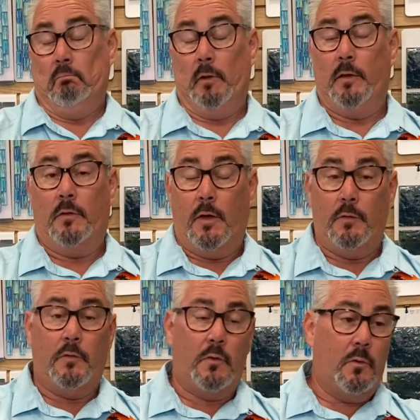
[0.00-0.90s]

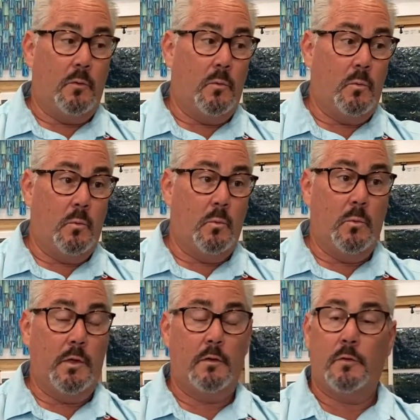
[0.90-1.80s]
And so
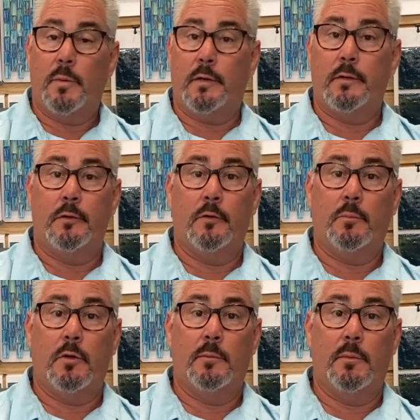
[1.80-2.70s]
we're expecting your
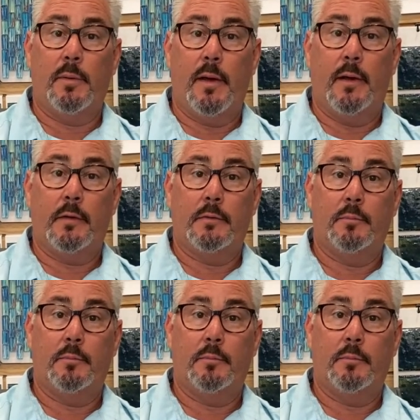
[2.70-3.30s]
permit back